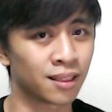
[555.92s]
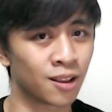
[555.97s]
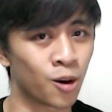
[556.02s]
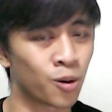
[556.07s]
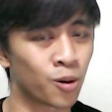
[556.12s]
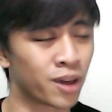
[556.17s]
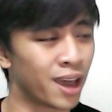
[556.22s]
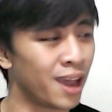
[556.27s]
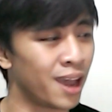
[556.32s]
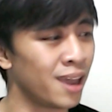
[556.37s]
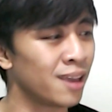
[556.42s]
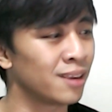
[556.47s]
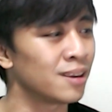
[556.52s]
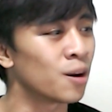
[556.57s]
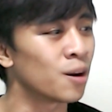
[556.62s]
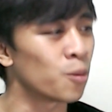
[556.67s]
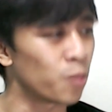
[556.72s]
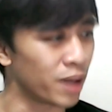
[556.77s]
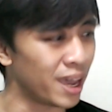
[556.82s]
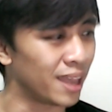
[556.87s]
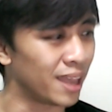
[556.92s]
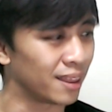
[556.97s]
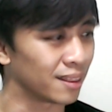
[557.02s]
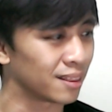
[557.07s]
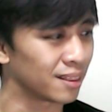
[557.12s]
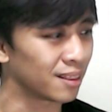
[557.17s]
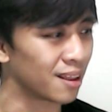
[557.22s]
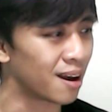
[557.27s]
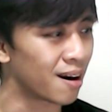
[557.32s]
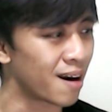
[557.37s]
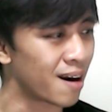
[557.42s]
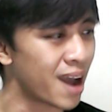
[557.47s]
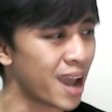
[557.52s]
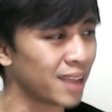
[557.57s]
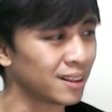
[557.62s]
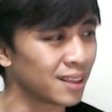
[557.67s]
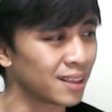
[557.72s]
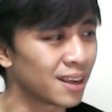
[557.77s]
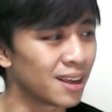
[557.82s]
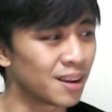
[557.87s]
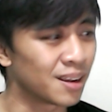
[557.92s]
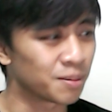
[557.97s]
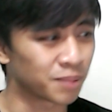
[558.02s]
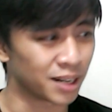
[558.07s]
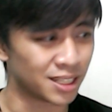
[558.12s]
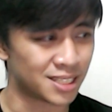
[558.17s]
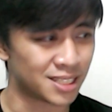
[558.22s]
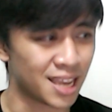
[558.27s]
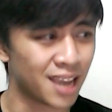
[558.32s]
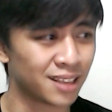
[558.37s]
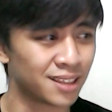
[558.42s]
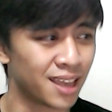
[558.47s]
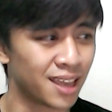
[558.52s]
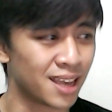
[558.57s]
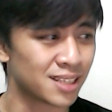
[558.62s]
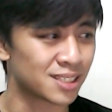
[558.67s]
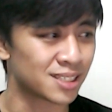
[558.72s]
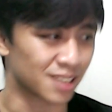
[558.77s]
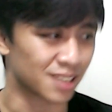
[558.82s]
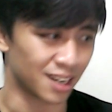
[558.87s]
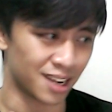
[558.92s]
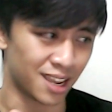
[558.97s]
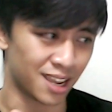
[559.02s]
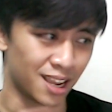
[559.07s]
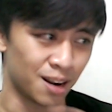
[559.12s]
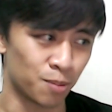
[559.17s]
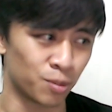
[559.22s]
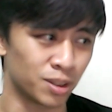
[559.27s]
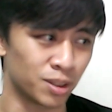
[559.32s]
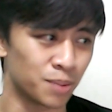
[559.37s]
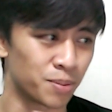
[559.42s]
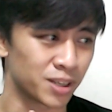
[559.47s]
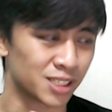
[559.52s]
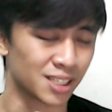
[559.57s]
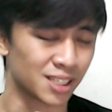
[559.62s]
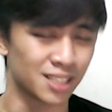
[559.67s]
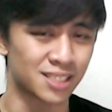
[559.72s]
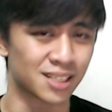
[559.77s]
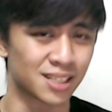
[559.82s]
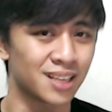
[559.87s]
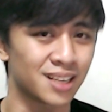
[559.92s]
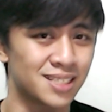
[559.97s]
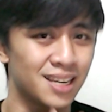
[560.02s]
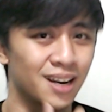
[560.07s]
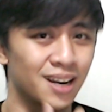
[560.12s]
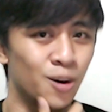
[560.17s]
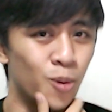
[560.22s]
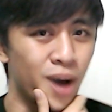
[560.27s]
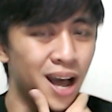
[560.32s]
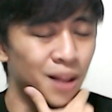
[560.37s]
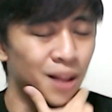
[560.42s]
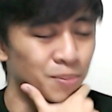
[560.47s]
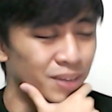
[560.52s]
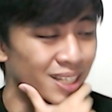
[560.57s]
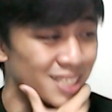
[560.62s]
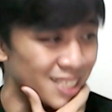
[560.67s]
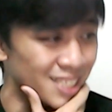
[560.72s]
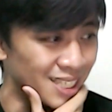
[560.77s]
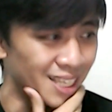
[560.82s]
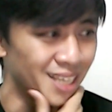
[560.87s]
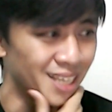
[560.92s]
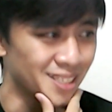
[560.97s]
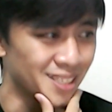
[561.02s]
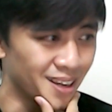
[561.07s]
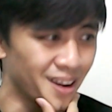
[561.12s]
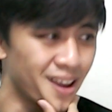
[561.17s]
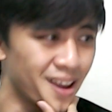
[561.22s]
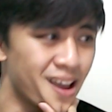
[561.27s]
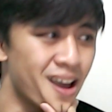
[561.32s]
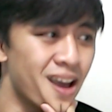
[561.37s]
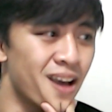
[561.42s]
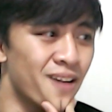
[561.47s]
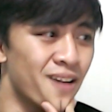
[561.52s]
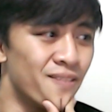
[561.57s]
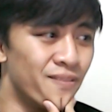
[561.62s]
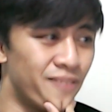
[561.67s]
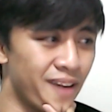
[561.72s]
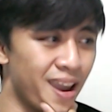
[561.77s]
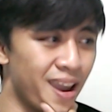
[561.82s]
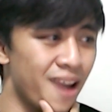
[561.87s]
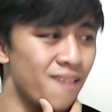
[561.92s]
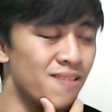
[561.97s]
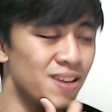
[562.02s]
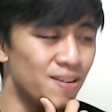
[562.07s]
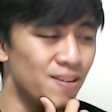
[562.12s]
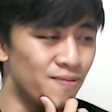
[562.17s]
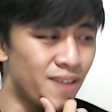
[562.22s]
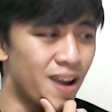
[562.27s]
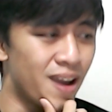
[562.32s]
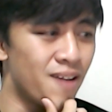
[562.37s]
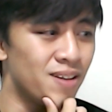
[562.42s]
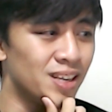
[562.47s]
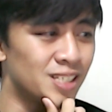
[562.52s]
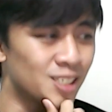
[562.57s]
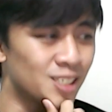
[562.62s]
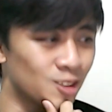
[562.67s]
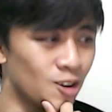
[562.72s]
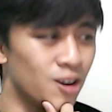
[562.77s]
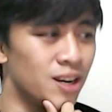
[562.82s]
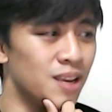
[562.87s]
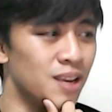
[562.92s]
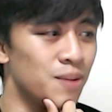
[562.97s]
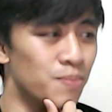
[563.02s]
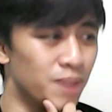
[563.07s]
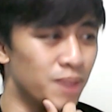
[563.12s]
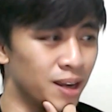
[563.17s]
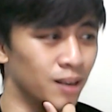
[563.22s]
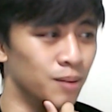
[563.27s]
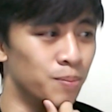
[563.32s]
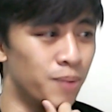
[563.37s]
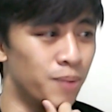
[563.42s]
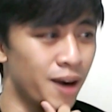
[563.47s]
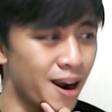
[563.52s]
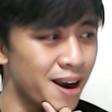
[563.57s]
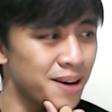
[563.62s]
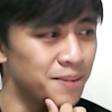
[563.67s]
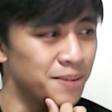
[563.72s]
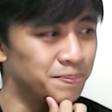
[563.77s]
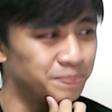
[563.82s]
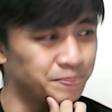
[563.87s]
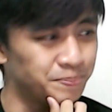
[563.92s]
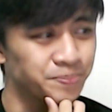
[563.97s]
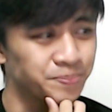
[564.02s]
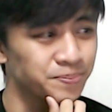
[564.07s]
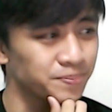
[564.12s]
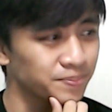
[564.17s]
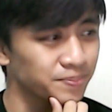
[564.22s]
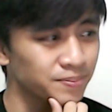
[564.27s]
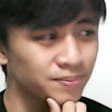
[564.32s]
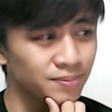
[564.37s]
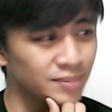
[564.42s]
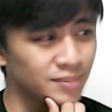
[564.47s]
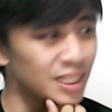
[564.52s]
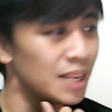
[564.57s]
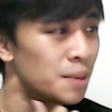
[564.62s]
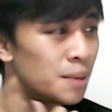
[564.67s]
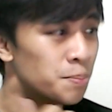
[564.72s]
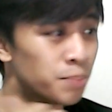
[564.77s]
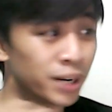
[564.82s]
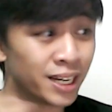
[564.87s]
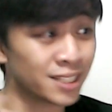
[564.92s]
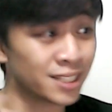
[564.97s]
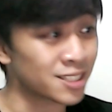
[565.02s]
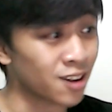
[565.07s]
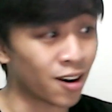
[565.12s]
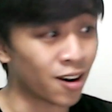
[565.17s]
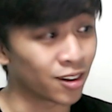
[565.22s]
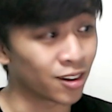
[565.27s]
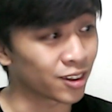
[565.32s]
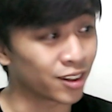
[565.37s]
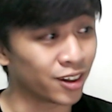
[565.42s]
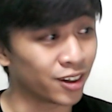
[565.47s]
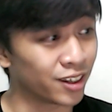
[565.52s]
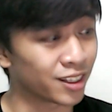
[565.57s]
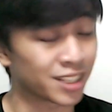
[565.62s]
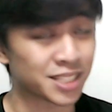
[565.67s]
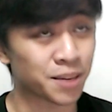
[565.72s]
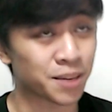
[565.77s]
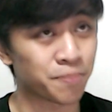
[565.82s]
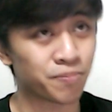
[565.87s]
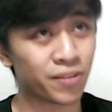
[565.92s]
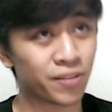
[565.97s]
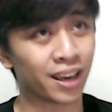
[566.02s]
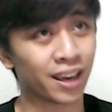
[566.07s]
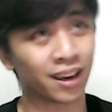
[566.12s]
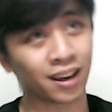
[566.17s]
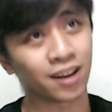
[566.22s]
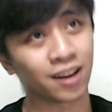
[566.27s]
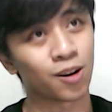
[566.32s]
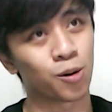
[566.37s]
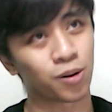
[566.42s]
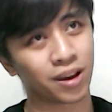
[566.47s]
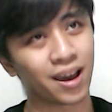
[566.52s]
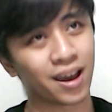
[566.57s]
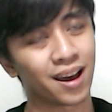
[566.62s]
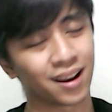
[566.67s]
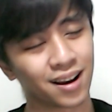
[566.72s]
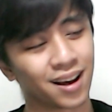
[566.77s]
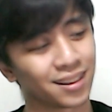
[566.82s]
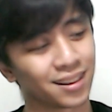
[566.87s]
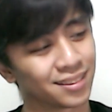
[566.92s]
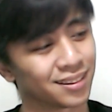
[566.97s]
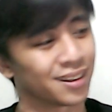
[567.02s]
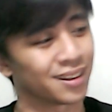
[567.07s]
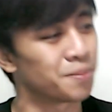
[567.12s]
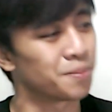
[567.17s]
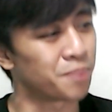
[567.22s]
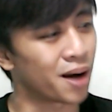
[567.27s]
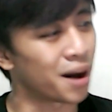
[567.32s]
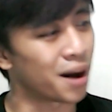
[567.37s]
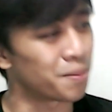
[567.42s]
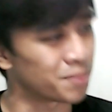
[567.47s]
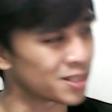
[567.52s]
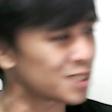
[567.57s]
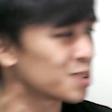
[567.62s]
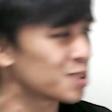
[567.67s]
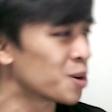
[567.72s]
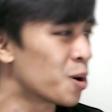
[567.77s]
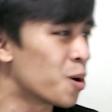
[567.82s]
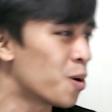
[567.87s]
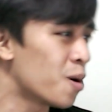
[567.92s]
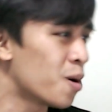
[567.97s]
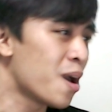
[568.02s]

Okay, you win. Alright, gonna take this, gonna hit him with a bunch of, it's gonna take a while because he is a very, very sturdy metal bird. But it's all good because I'm thinking, okay, I got the Abomasnow